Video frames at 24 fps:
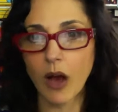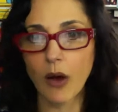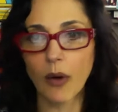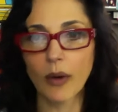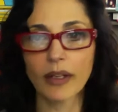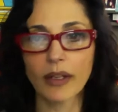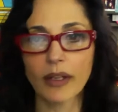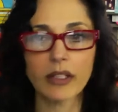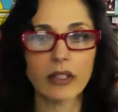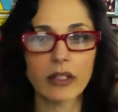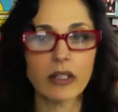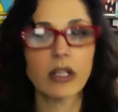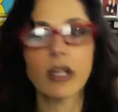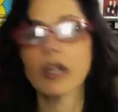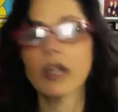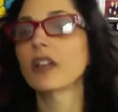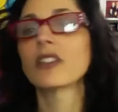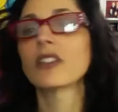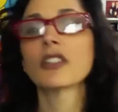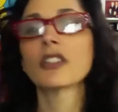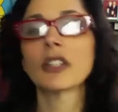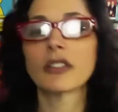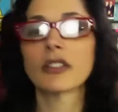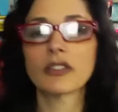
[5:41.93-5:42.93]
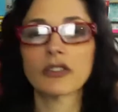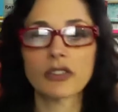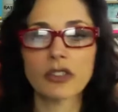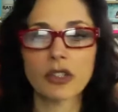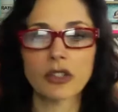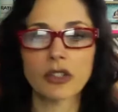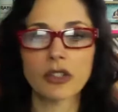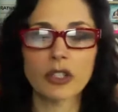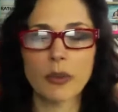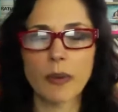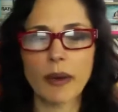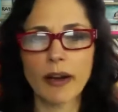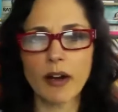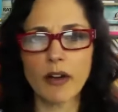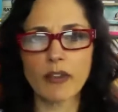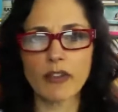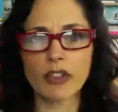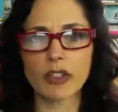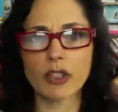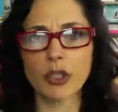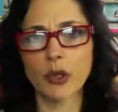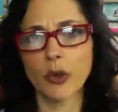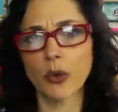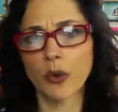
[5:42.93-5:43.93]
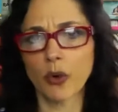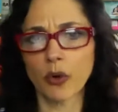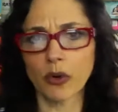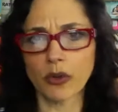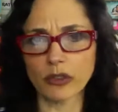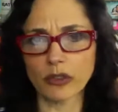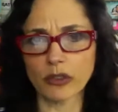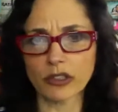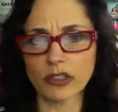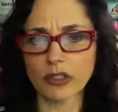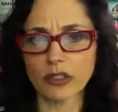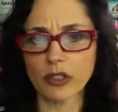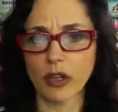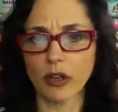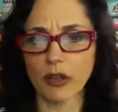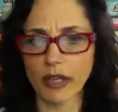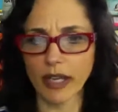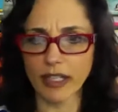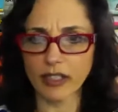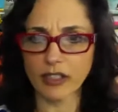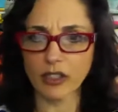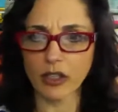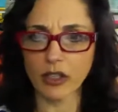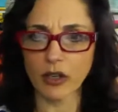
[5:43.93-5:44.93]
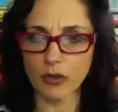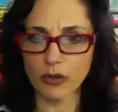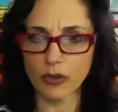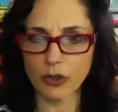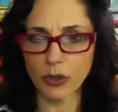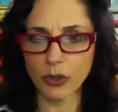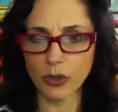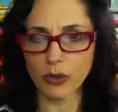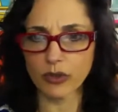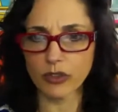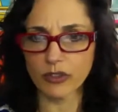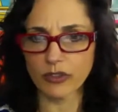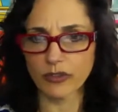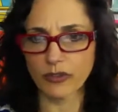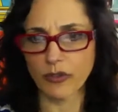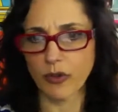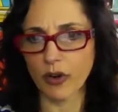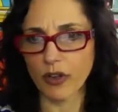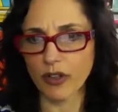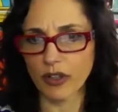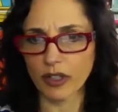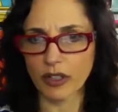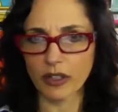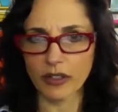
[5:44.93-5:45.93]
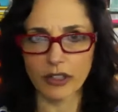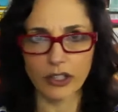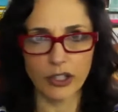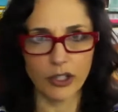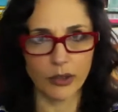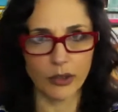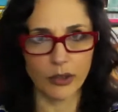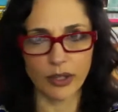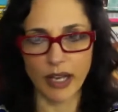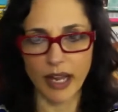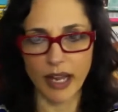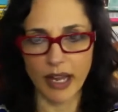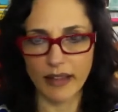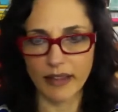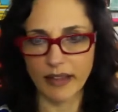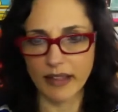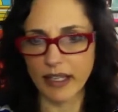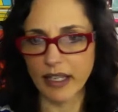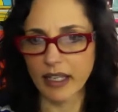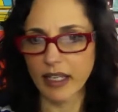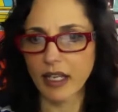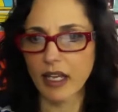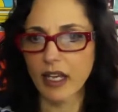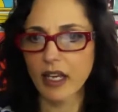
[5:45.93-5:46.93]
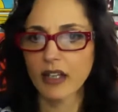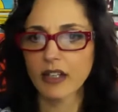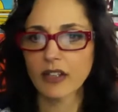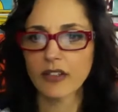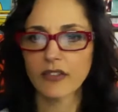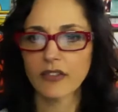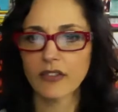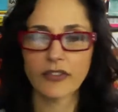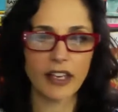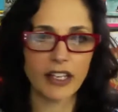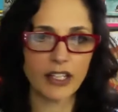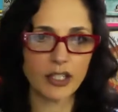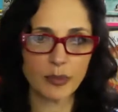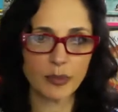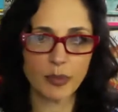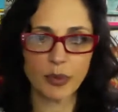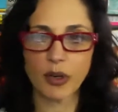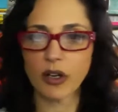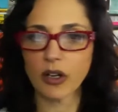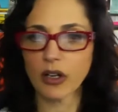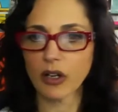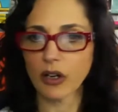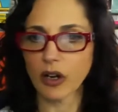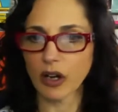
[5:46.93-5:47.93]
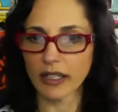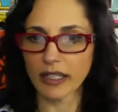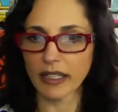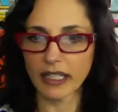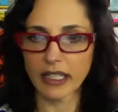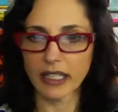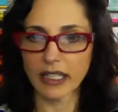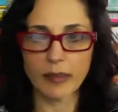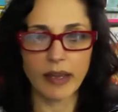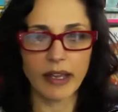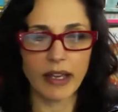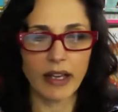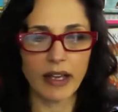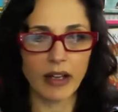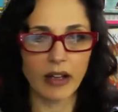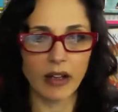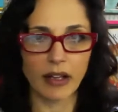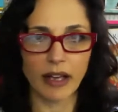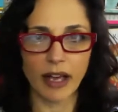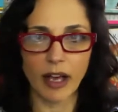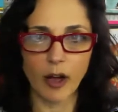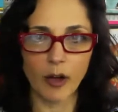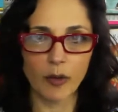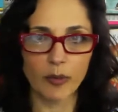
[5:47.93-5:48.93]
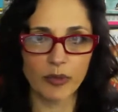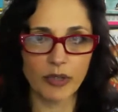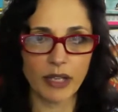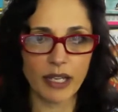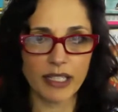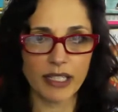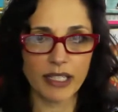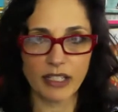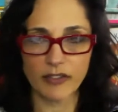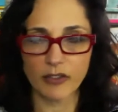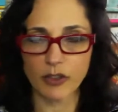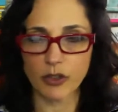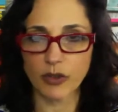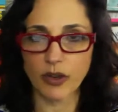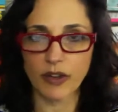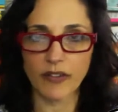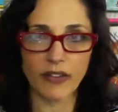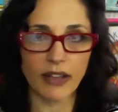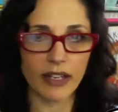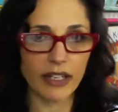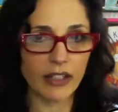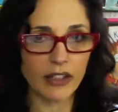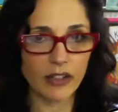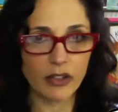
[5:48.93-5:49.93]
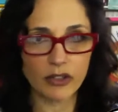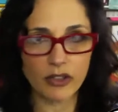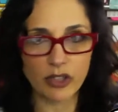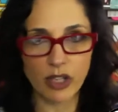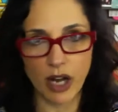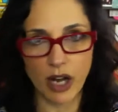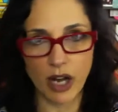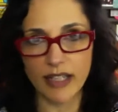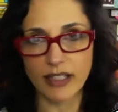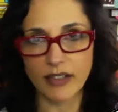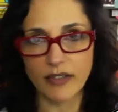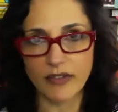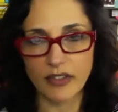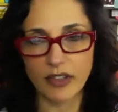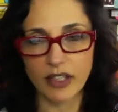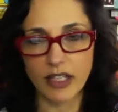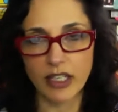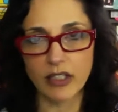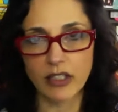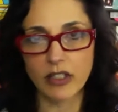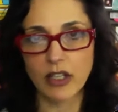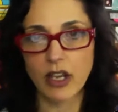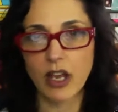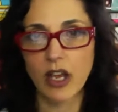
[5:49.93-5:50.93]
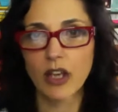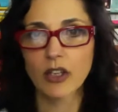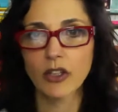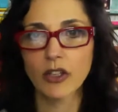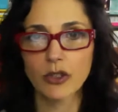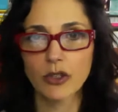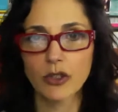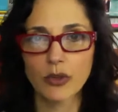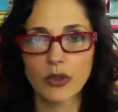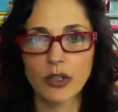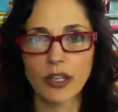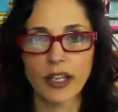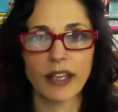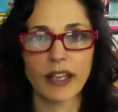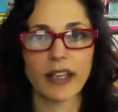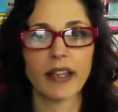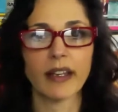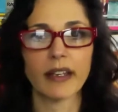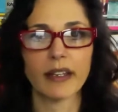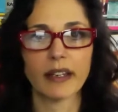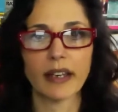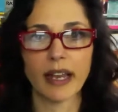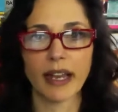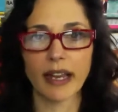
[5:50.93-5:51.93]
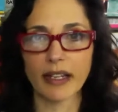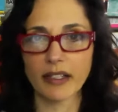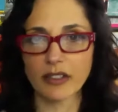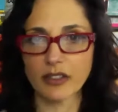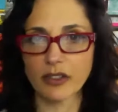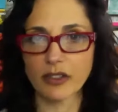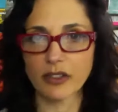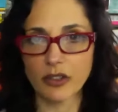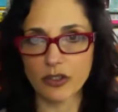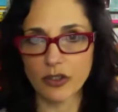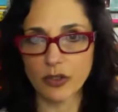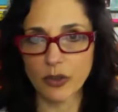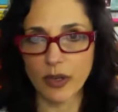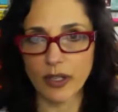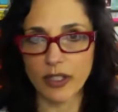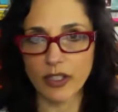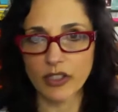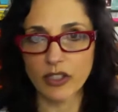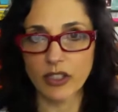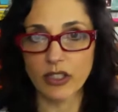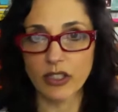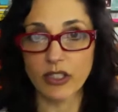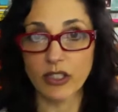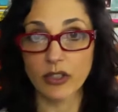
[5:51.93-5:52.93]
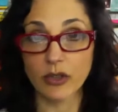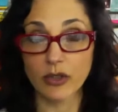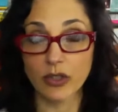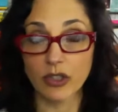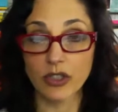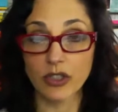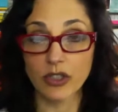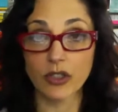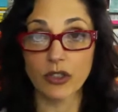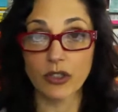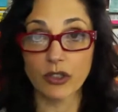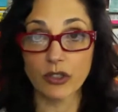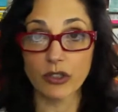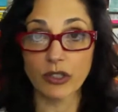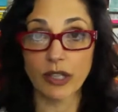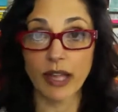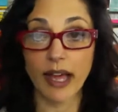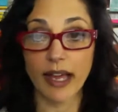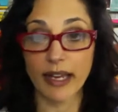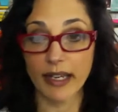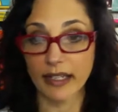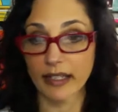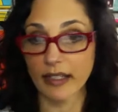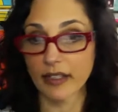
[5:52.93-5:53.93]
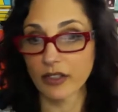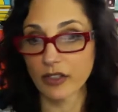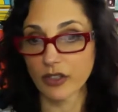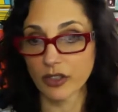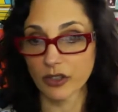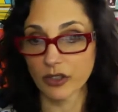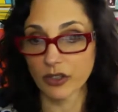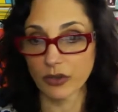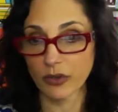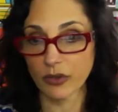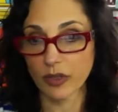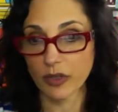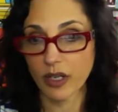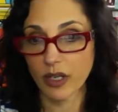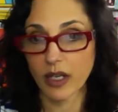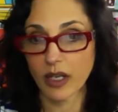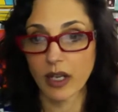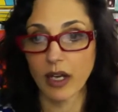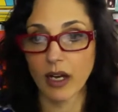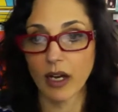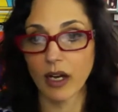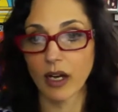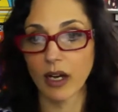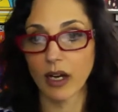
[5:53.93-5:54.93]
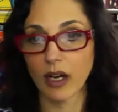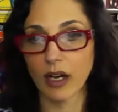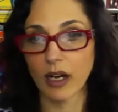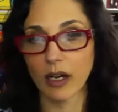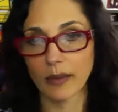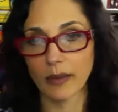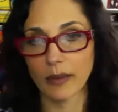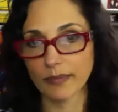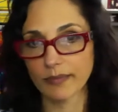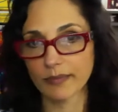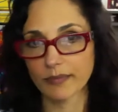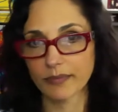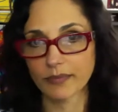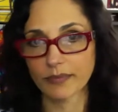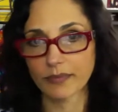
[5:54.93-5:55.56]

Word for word: and she went over tools. Okay, so tools for the Q&A thing. Facebook, on email, a help desk. If you have any of those kinds of things, you can answer those questions and you can turn that into a